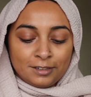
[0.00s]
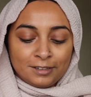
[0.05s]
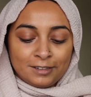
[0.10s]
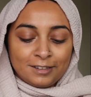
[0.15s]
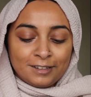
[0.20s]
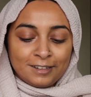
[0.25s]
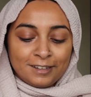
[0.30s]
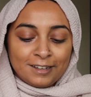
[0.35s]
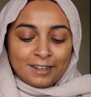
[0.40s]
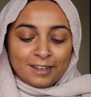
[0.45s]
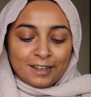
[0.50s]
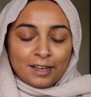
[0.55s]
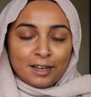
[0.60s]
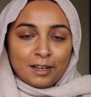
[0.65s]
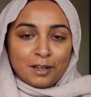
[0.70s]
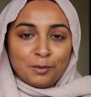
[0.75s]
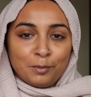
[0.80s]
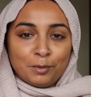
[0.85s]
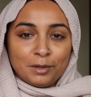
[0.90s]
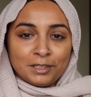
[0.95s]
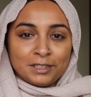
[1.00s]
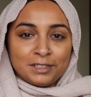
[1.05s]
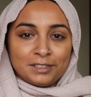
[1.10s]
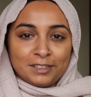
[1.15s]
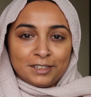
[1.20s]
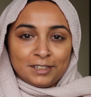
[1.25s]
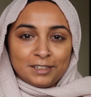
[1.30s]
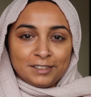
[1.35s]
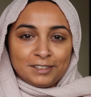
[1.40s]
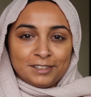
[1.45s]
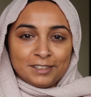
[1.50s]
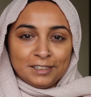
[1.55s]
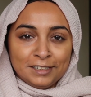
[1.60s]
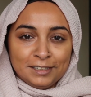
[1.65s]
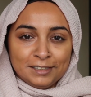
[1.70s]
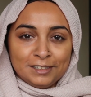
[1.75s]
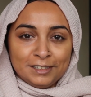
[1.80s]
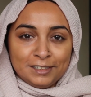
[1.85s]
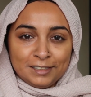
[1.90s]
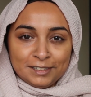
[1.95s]
I watched Sid
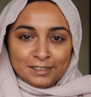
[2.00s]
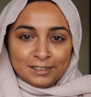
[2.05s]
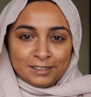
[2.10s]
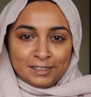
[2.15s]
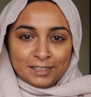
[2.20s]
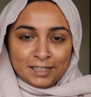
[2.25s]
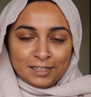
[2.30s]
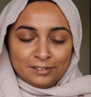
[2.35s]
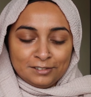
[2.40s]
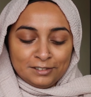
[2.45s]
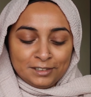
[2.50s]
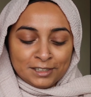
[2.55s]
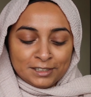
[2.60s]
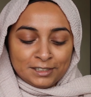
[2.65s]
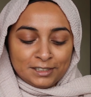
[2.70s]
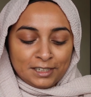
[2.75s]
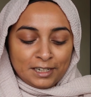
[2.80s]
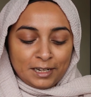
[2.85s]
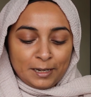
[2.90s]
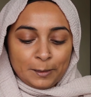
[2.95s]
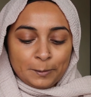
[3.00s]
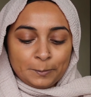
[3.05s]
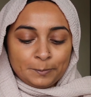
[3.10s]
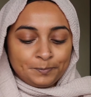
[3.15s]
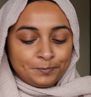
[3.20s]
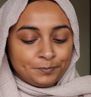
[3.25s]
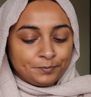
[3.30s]
and Dina's channel yesterday.